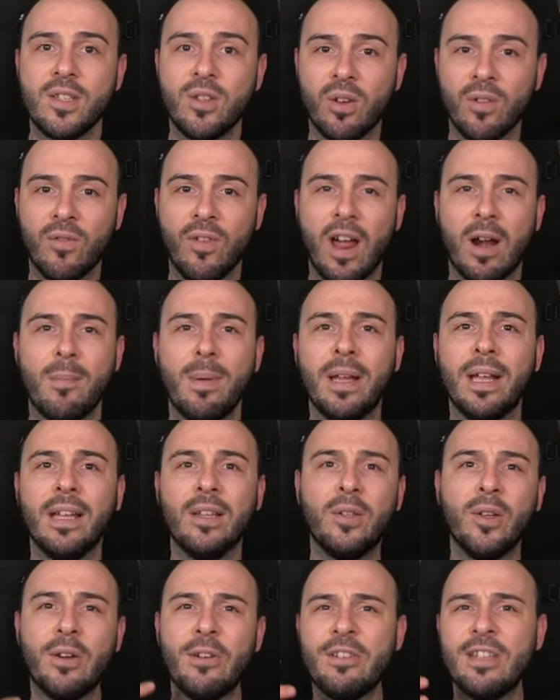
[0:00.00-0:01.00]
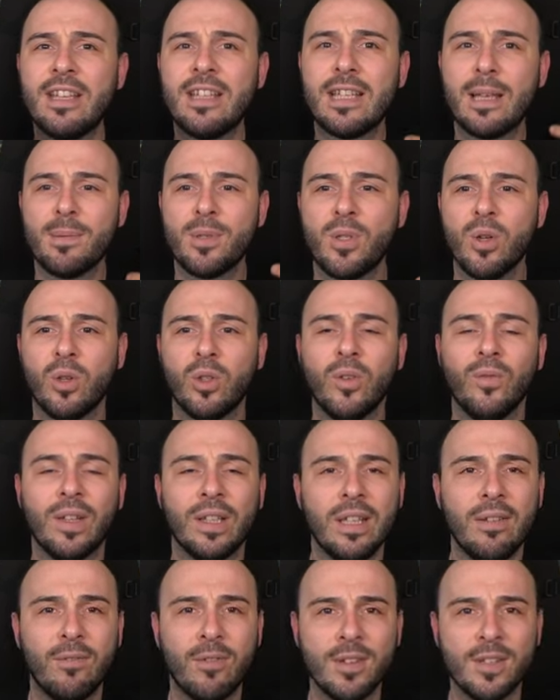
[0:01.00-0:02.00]
you're farming it, you're using some sort of a
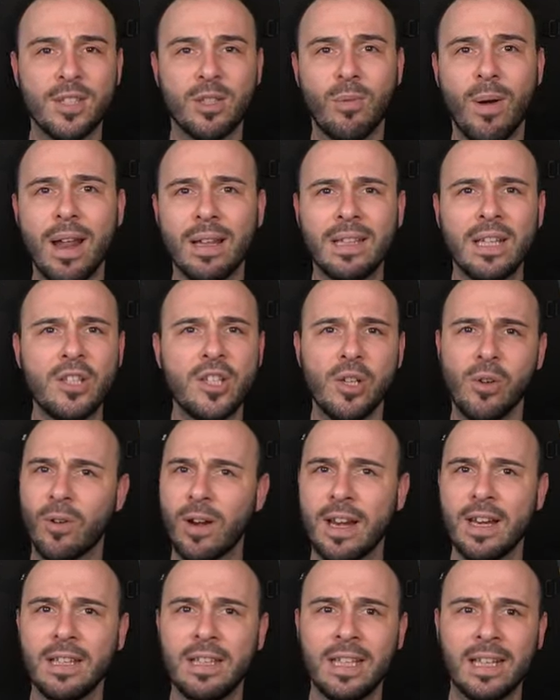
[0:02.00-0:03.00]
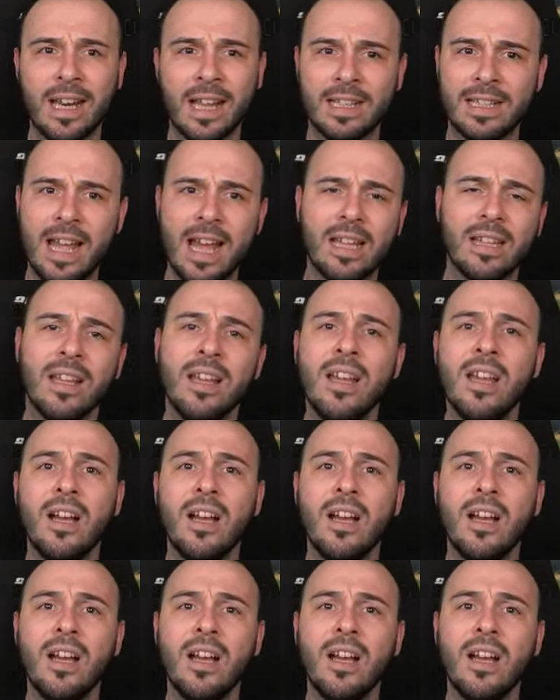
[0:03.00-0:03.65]
different strategy or anything like that.